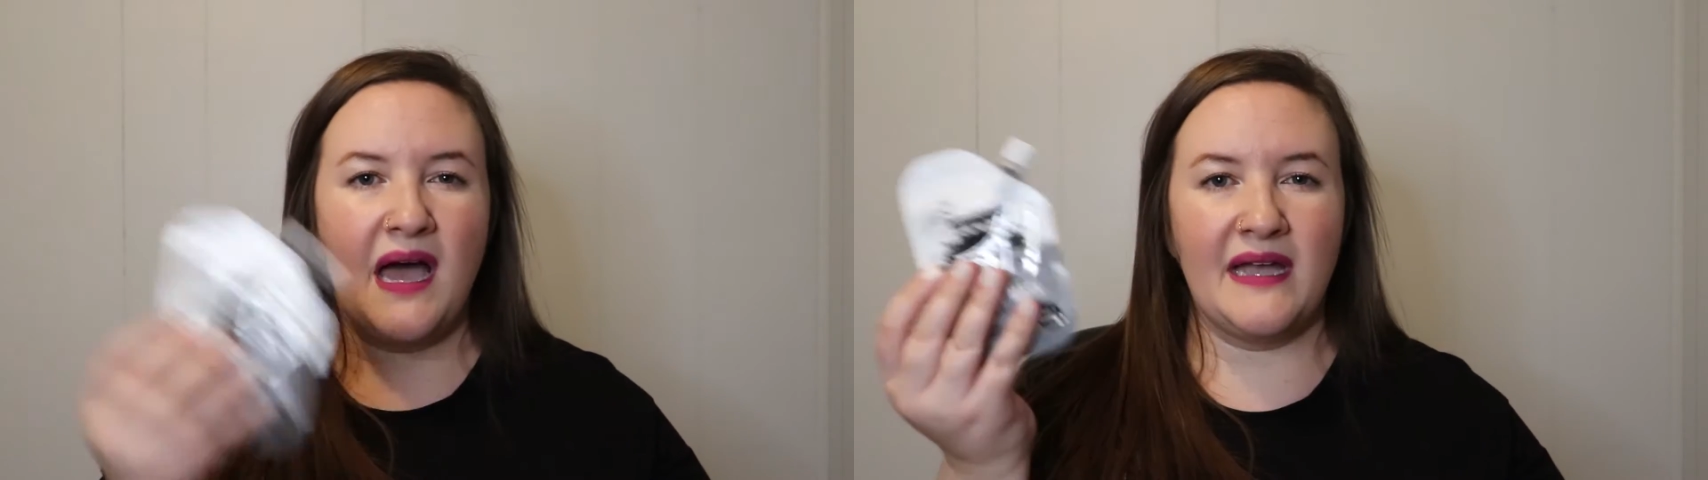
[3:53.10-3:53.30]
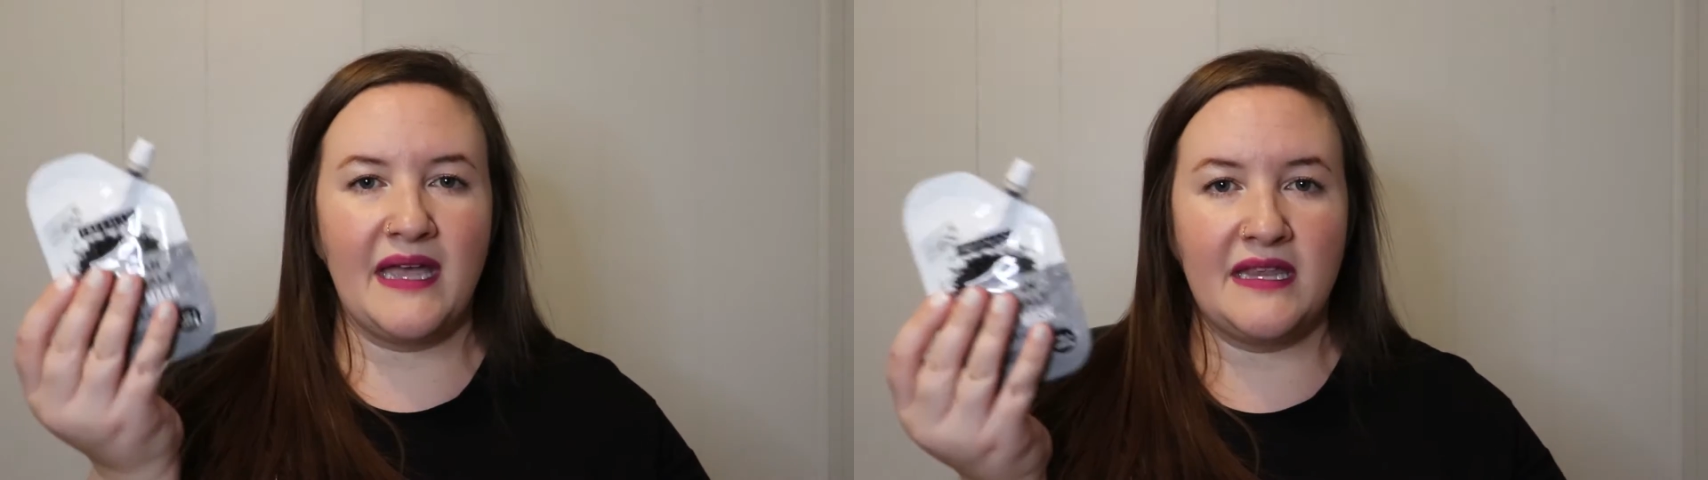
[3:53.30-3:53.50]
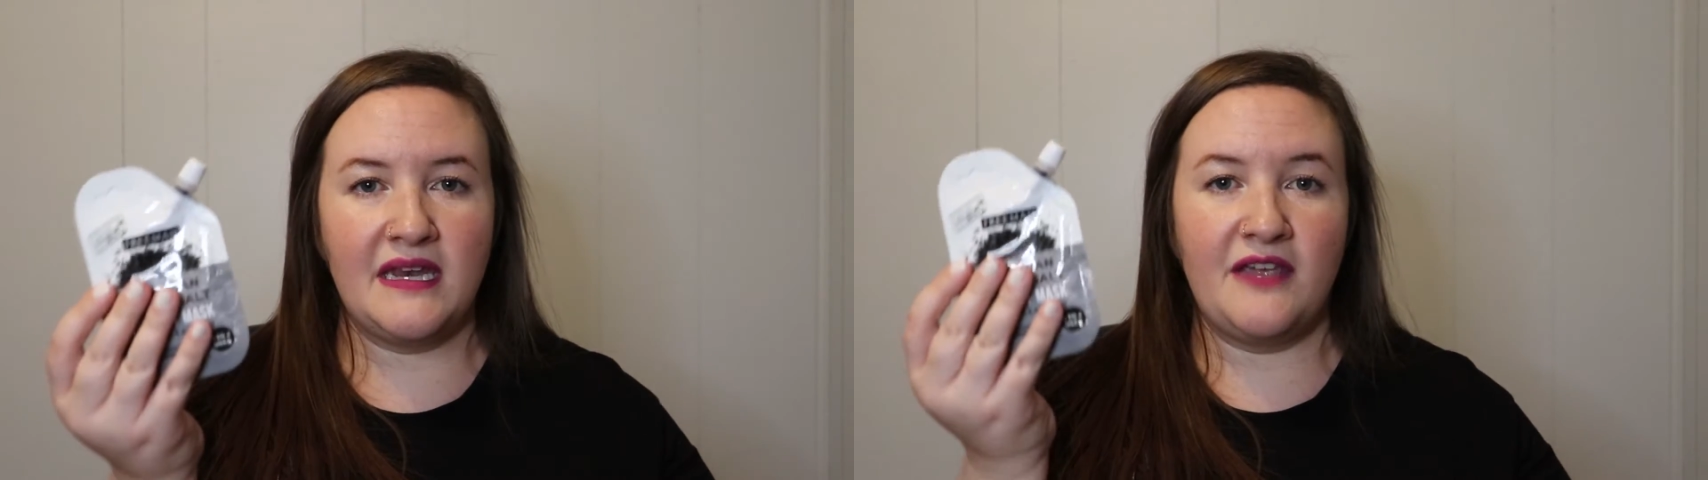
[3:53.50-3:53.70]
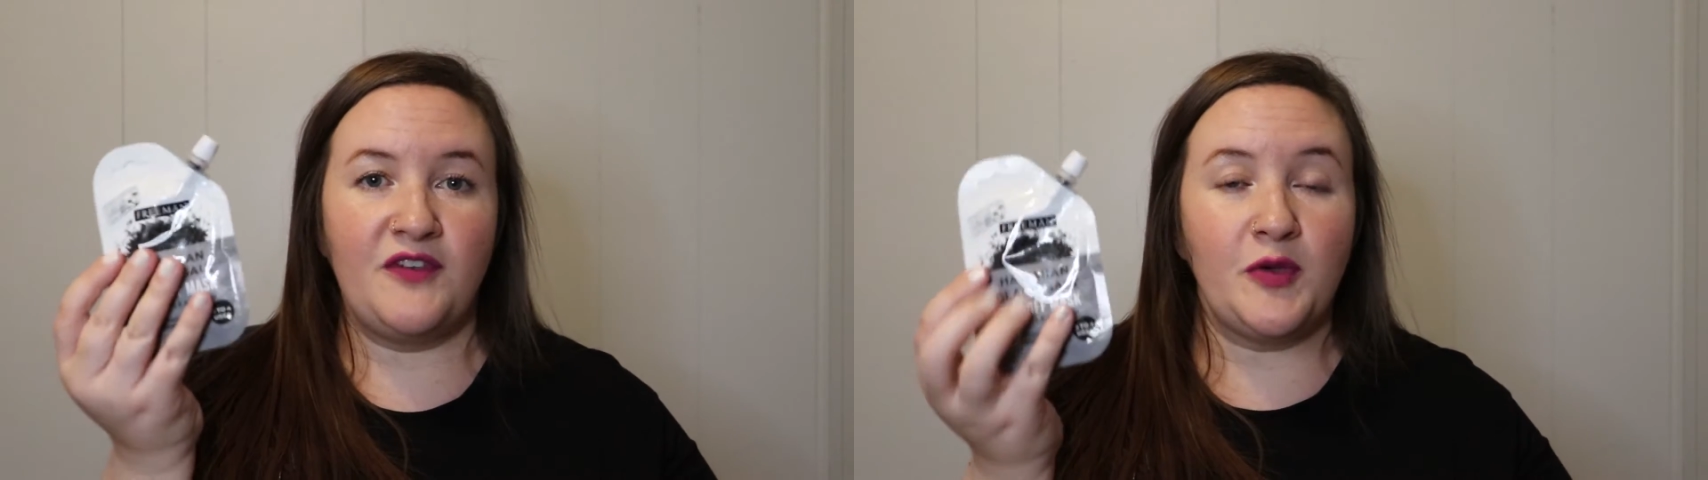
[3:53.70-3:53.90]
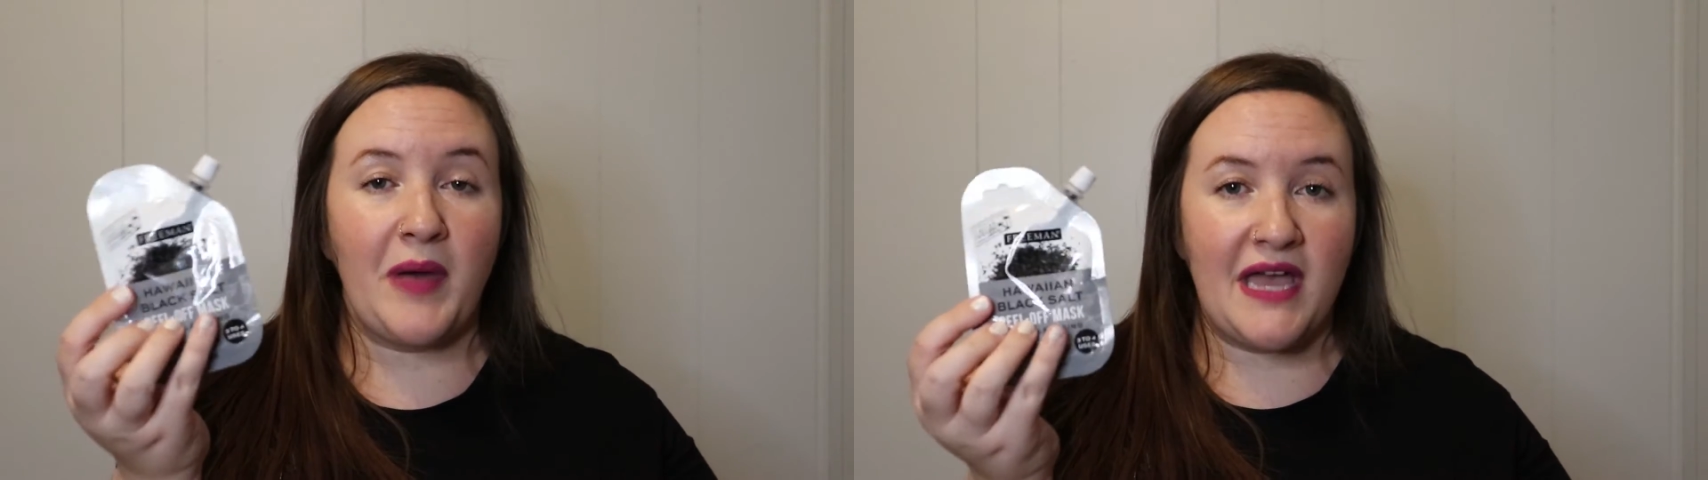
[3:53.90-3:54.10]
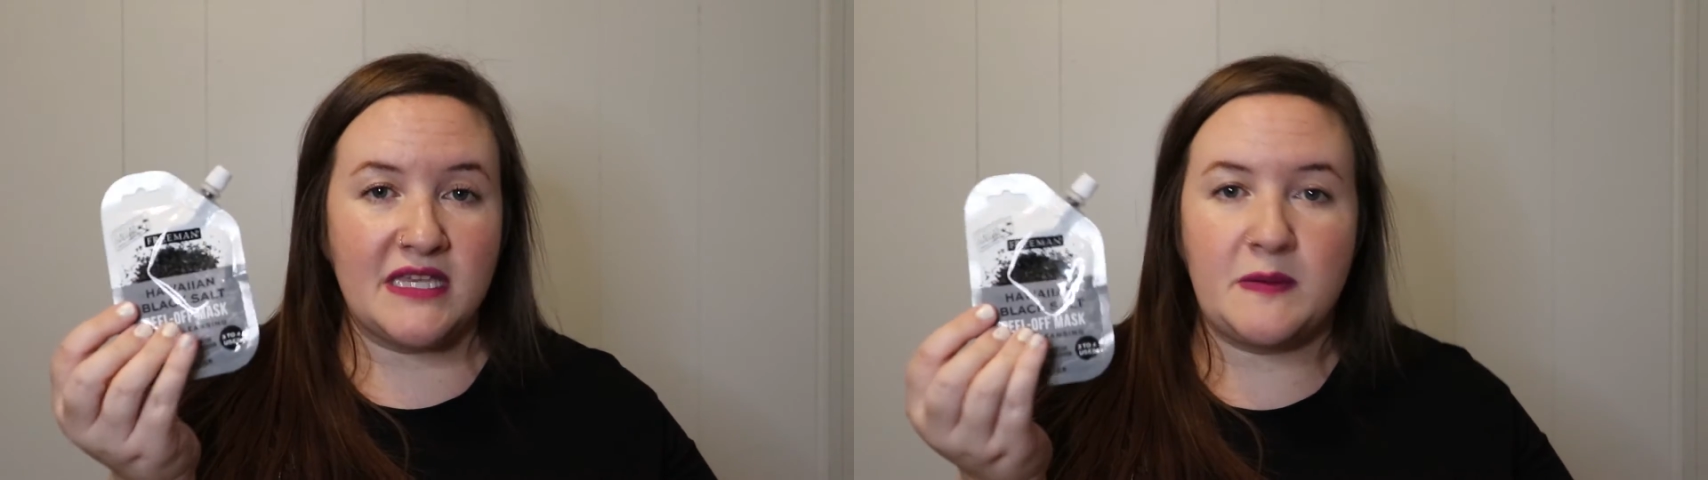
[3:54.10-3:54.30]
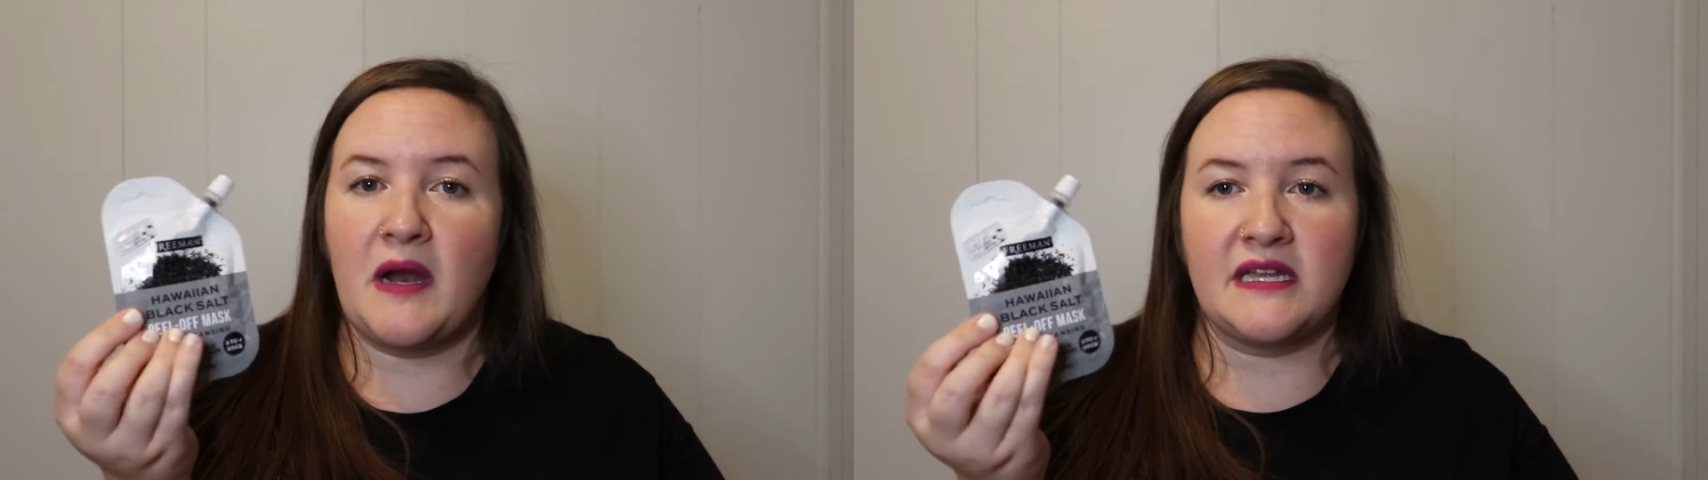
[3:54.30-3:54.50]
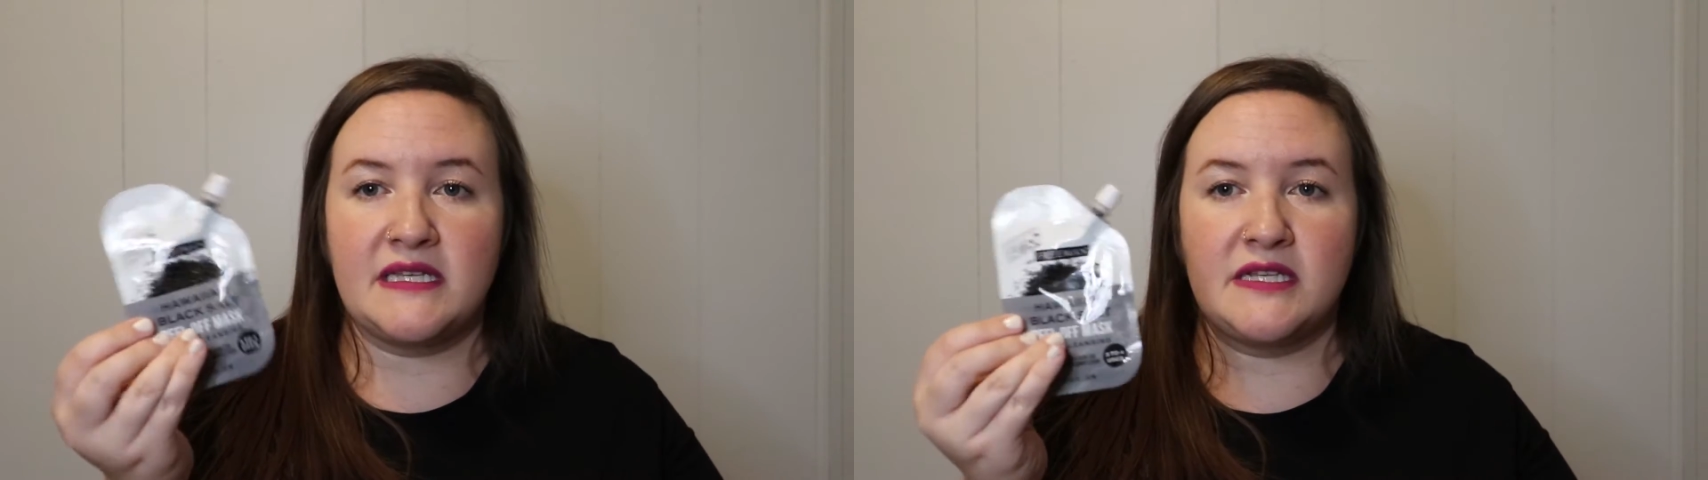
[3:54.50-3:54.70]
Again, if you buy this
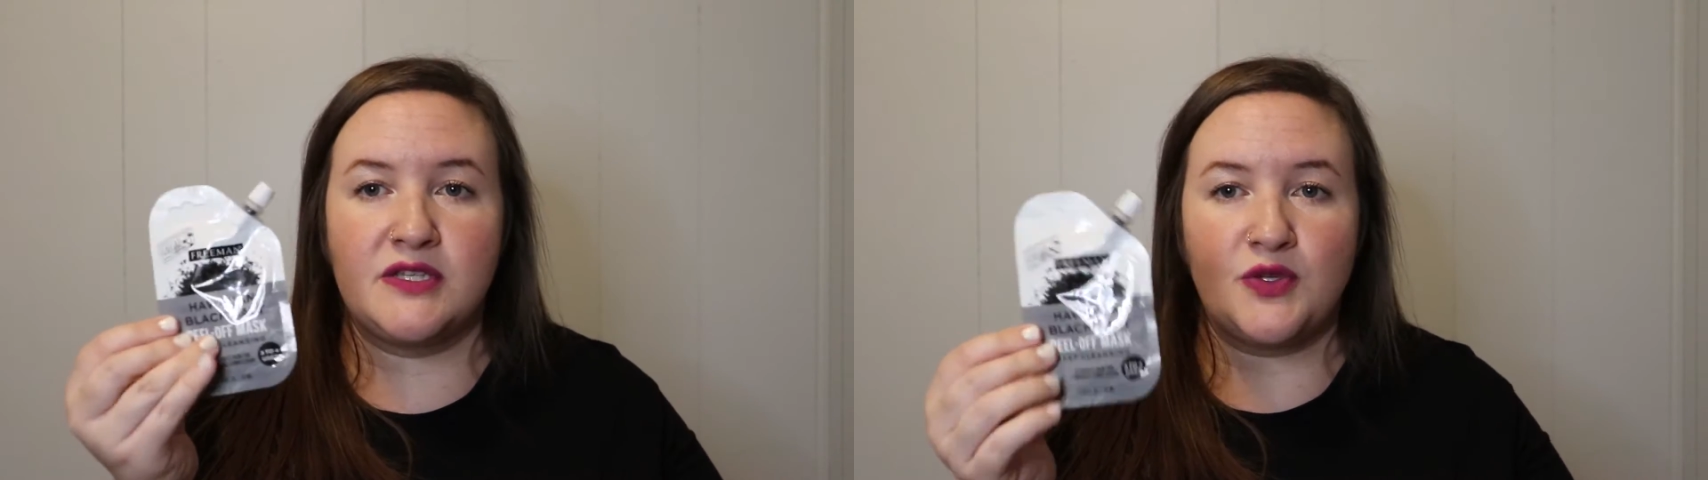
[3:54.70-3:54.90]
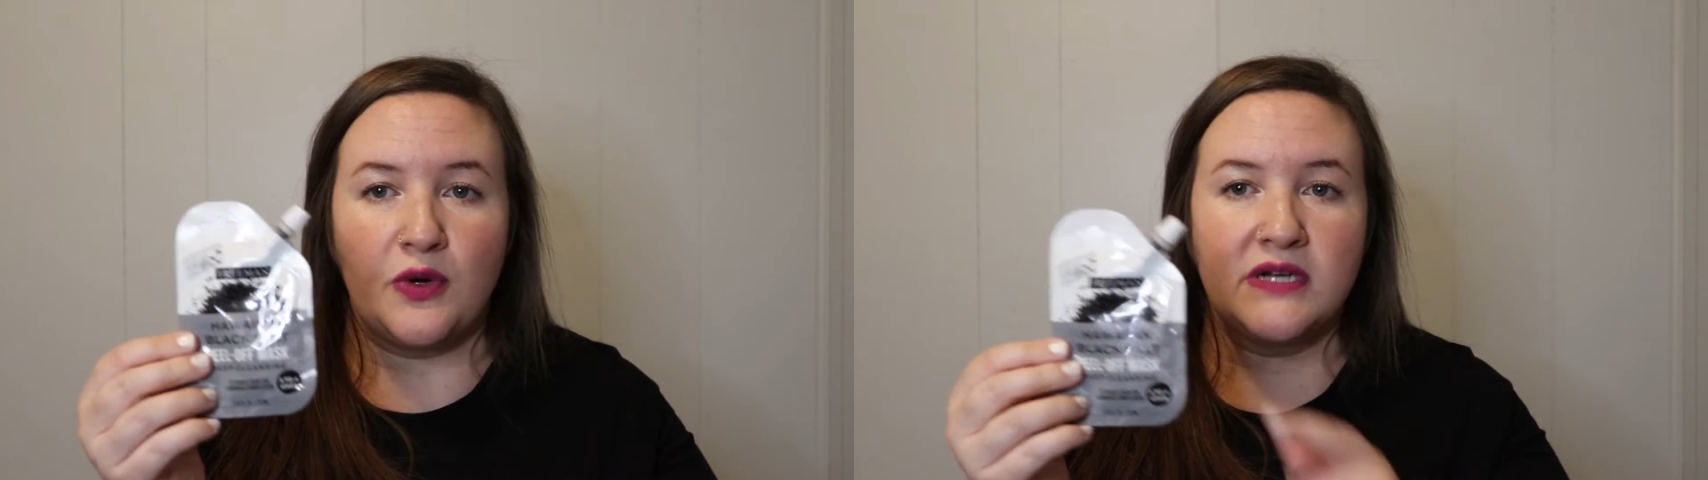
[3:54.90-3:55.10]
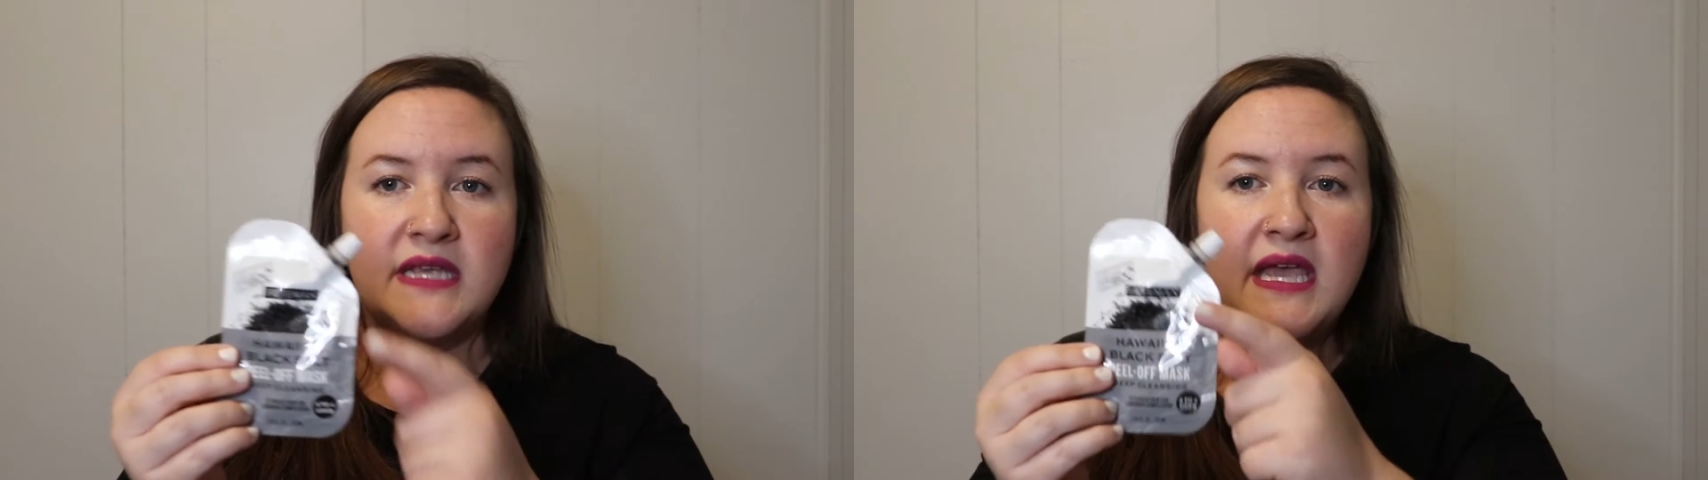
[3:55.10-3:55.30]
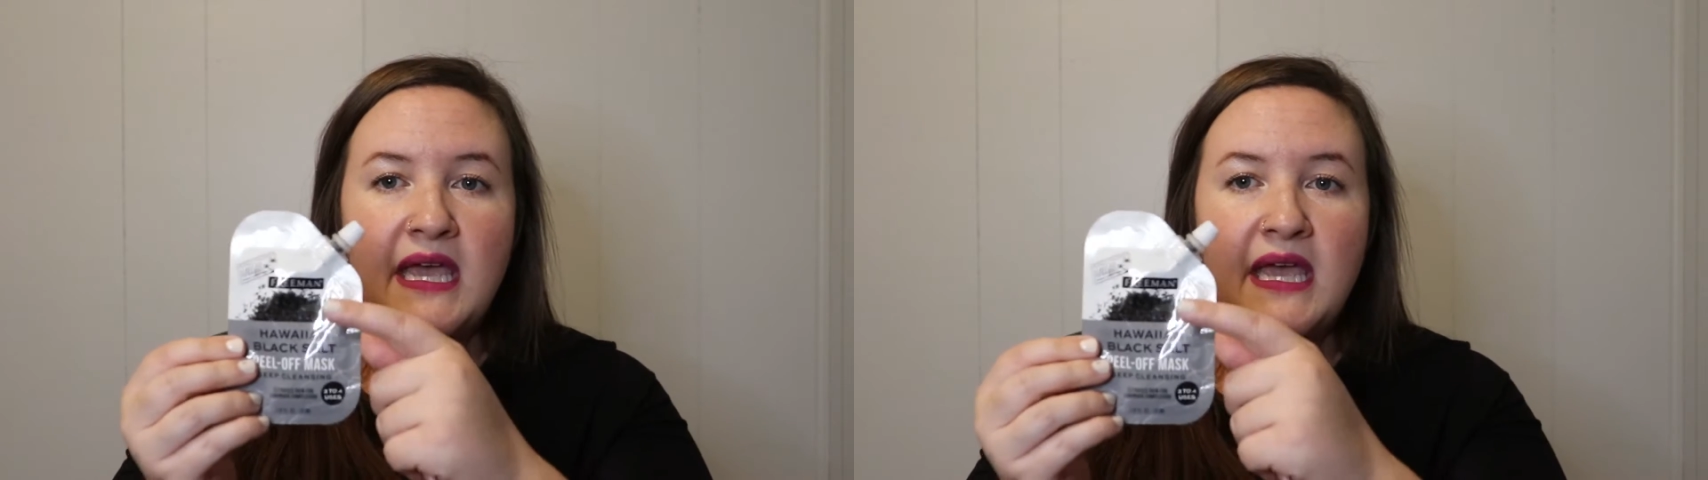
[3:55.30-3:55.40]
product in stores,